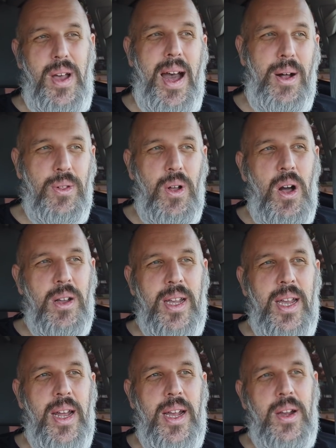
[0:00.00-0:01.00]
How long
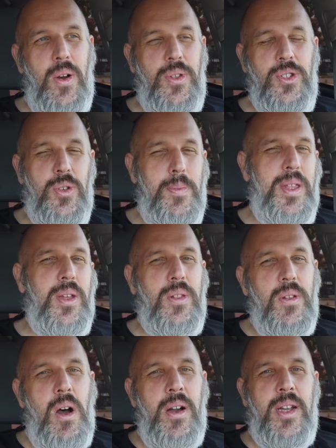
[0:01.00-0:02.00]
can I go? This will be the
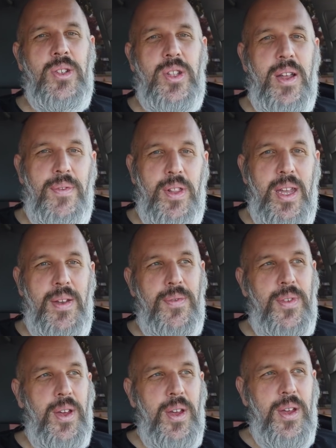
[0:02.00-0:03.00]
longest I've
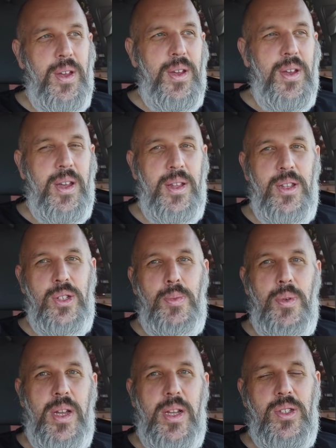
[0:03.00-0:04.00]
lived in this
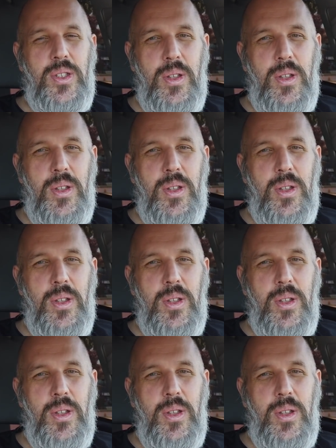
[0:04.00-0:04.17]
Prius.